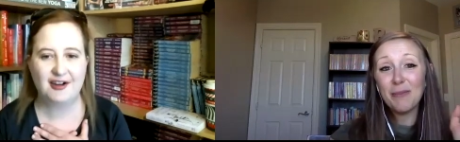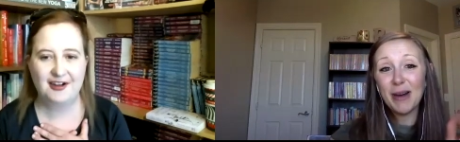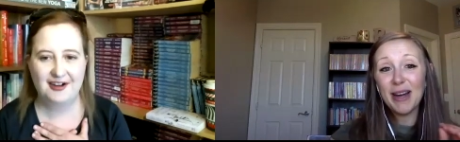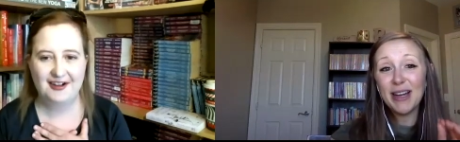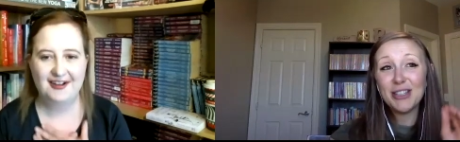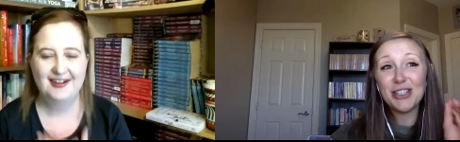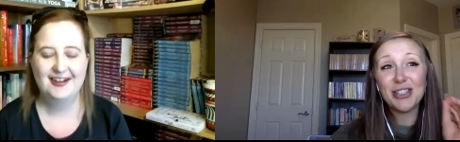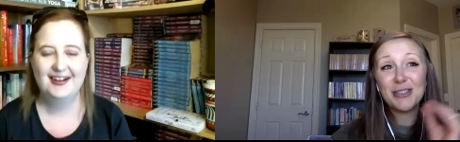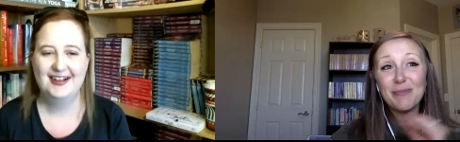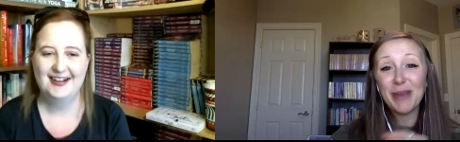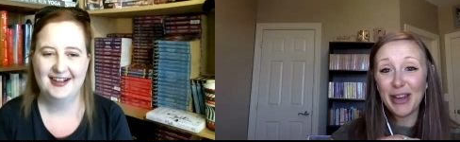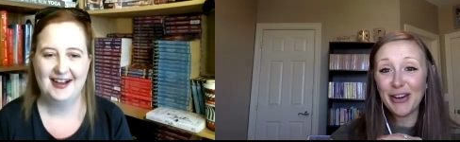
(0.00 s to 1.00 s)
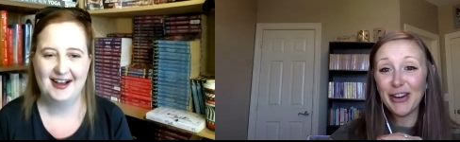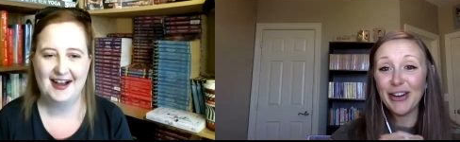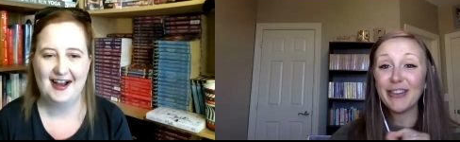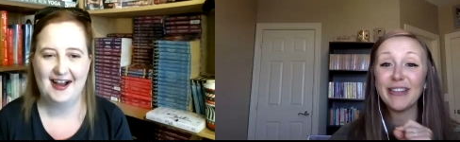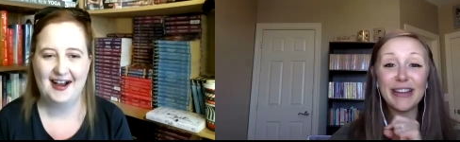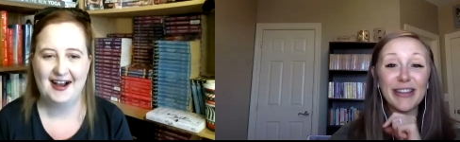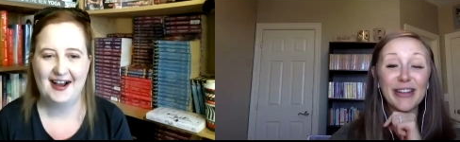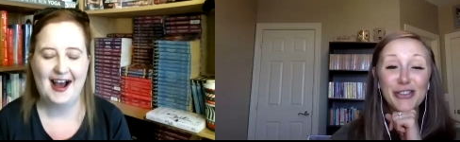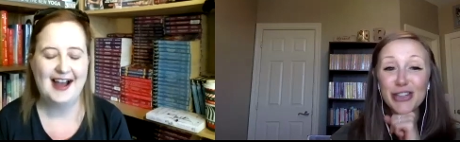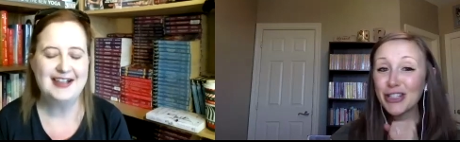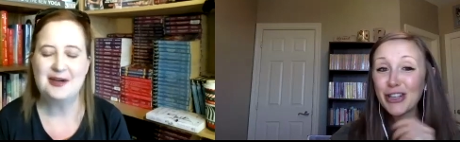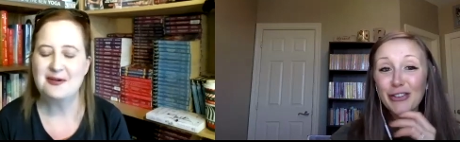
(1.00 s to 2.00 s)
Speaker 1: much better. Like they're
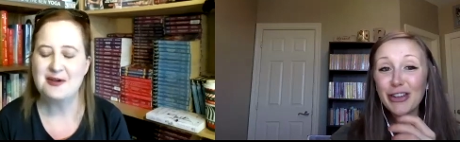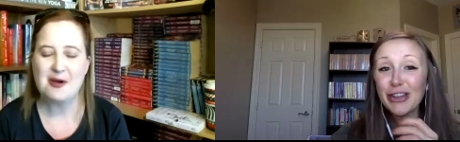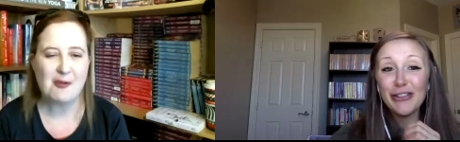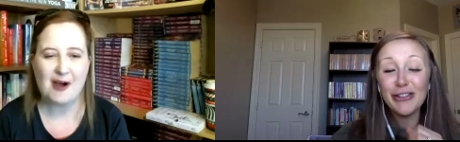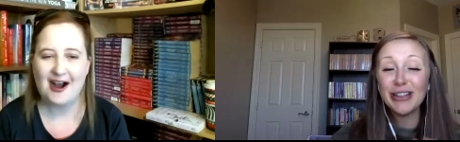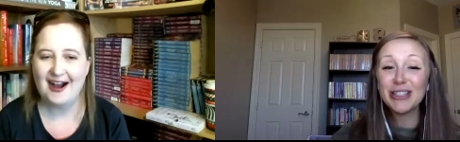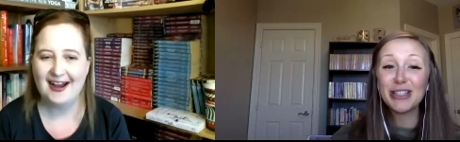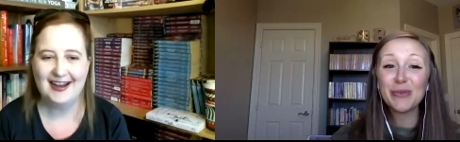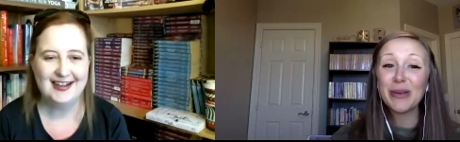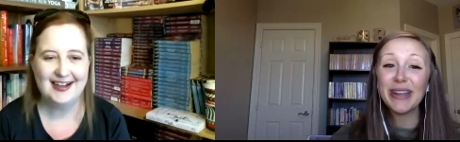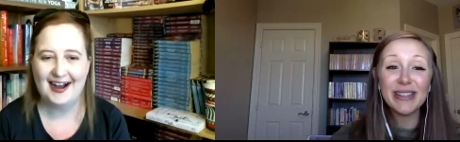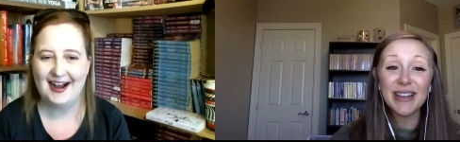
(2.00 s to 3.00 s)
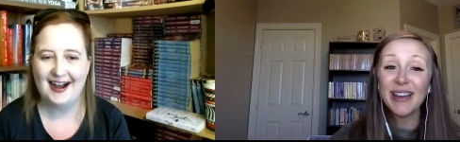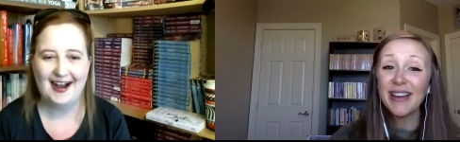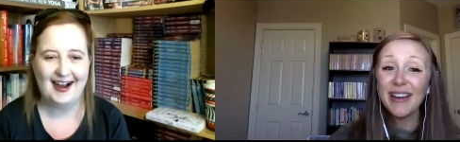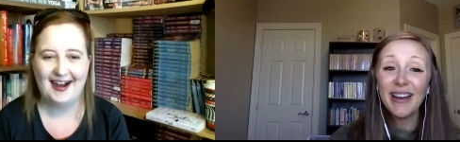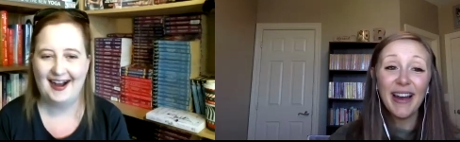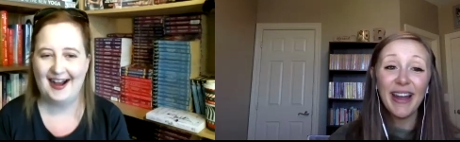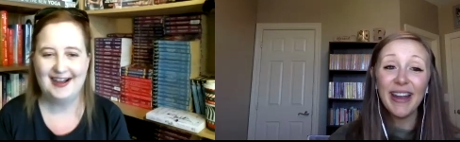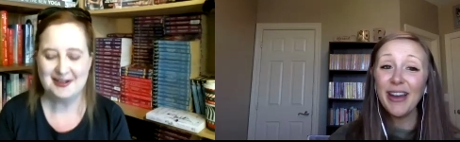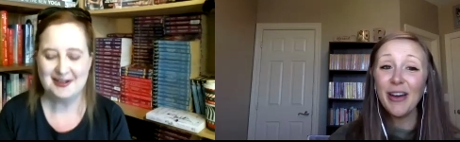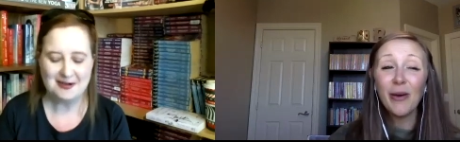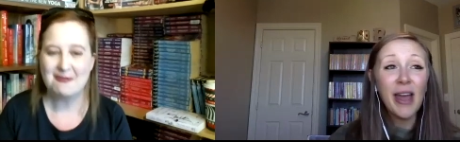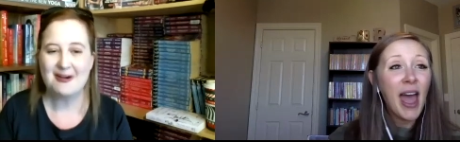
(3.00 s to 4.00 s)
just so cute and sweet.
Speaker 2: I, I don't
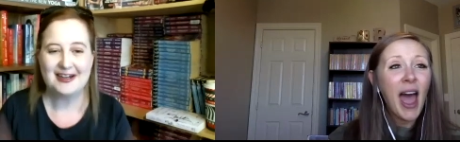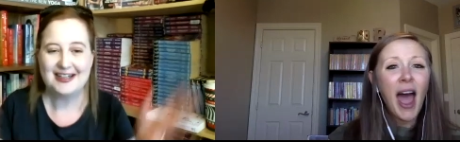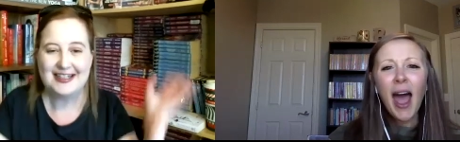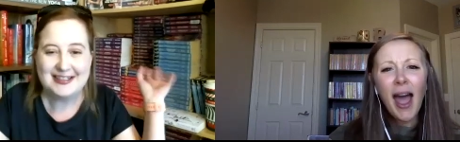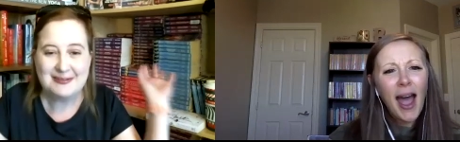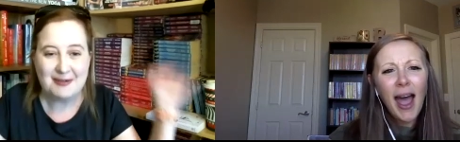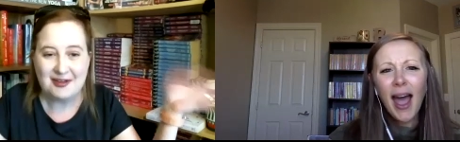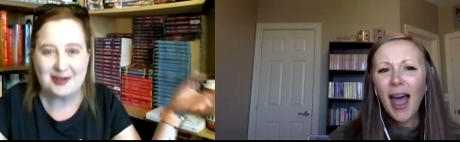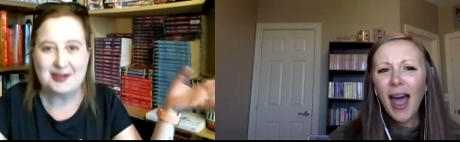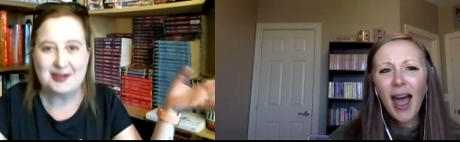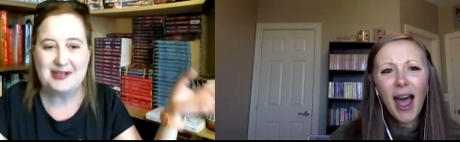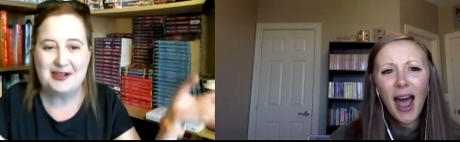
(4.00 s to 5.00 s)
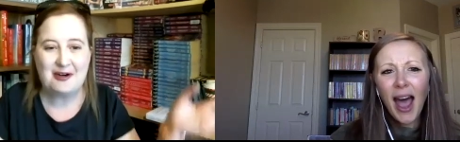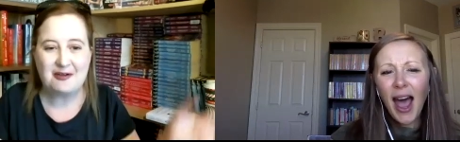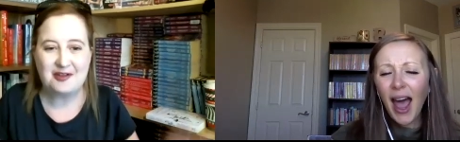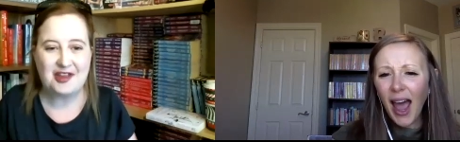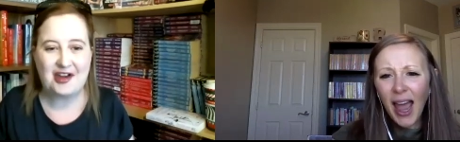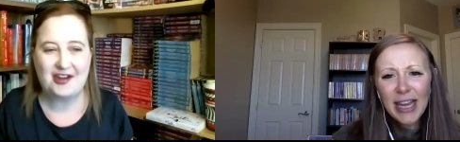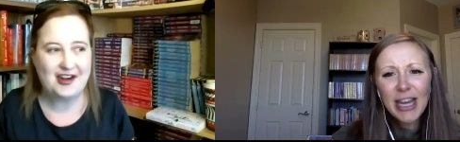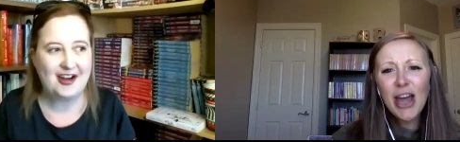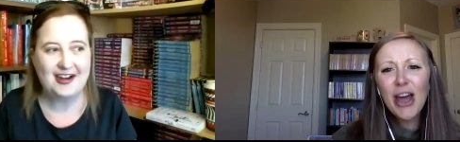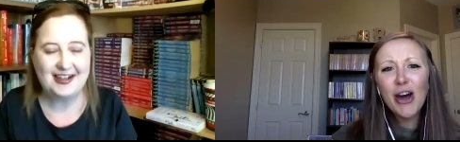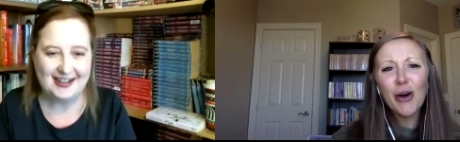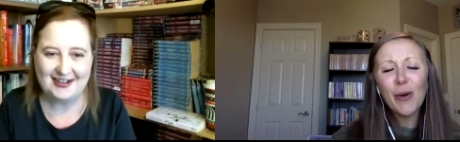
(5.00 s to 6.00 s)
know. know. what it is, what they're doing over there, not
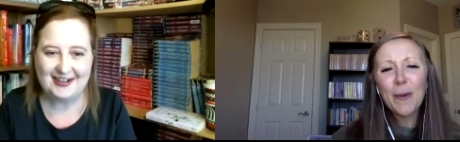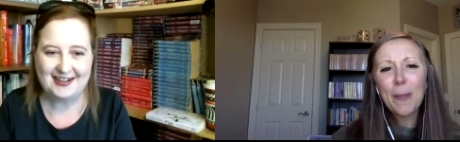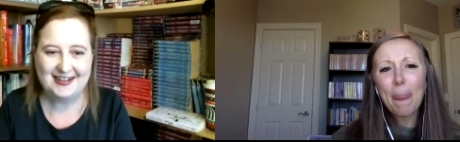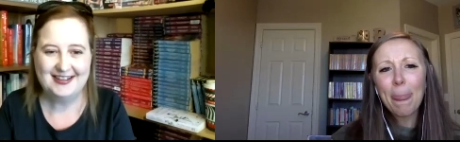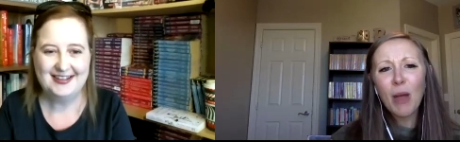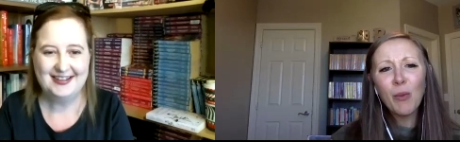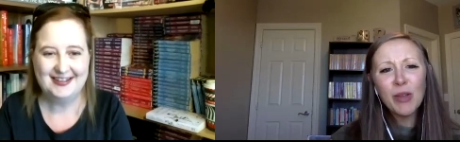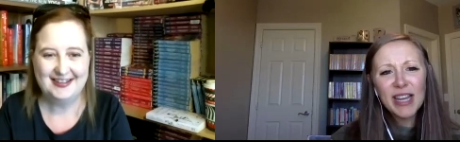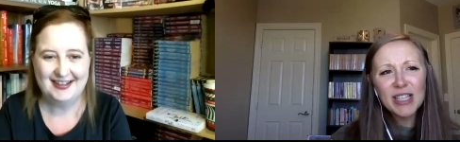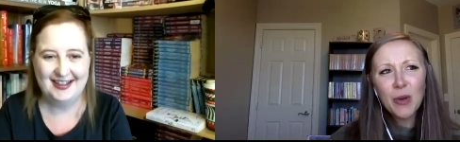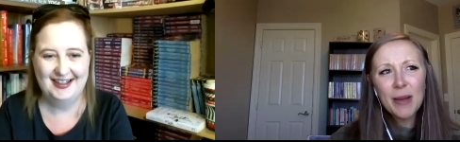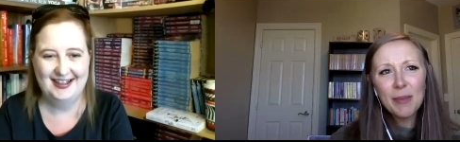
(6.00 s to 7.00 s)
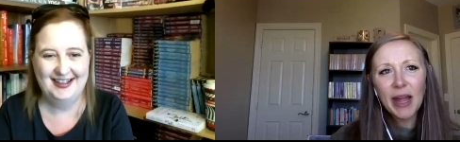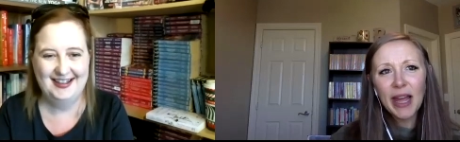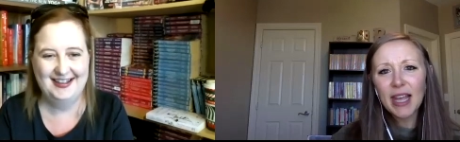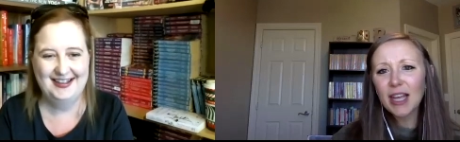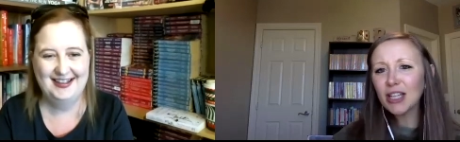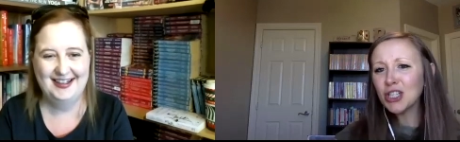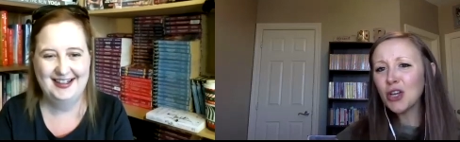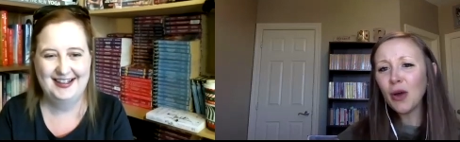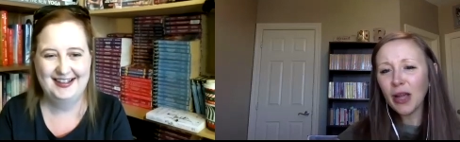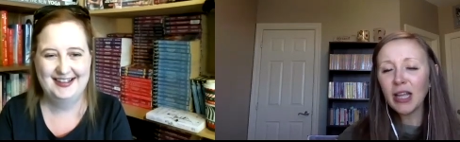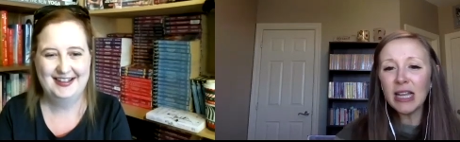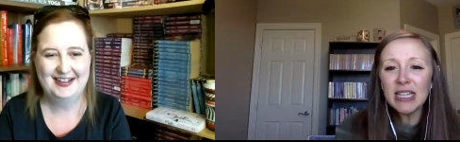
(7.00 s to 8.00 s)
here.
Speaker 1: Well, that's why I'm like, so
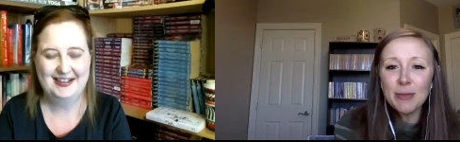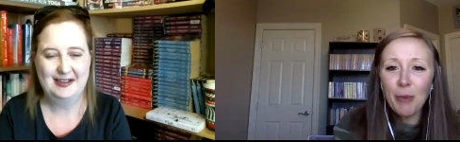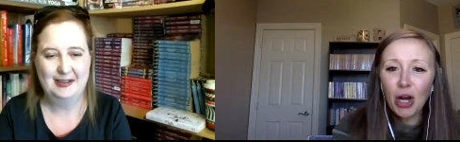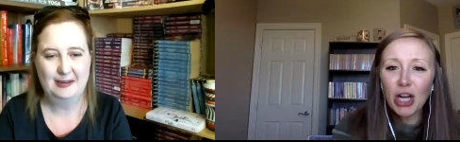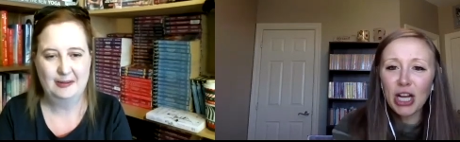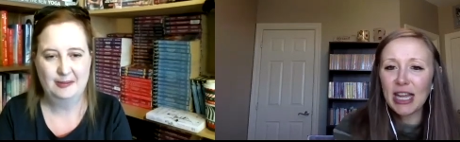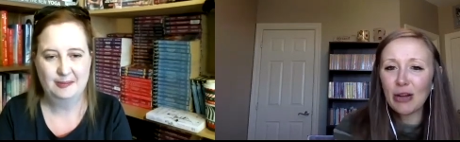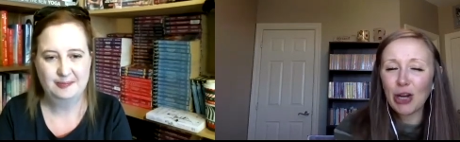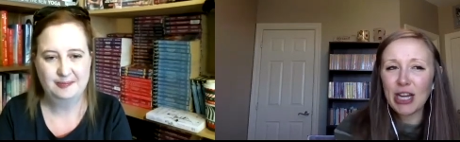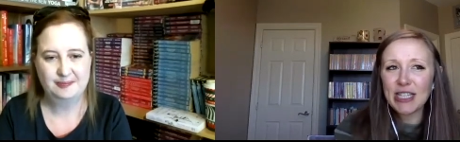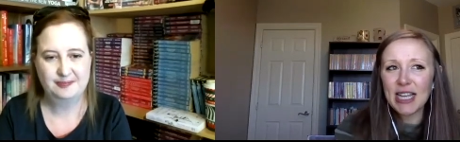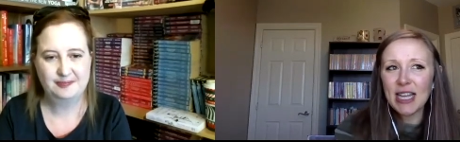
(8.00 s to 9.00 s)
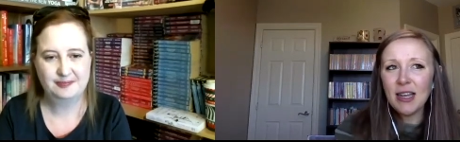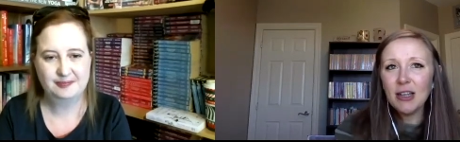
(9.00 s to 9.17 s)
it's a marketing reason.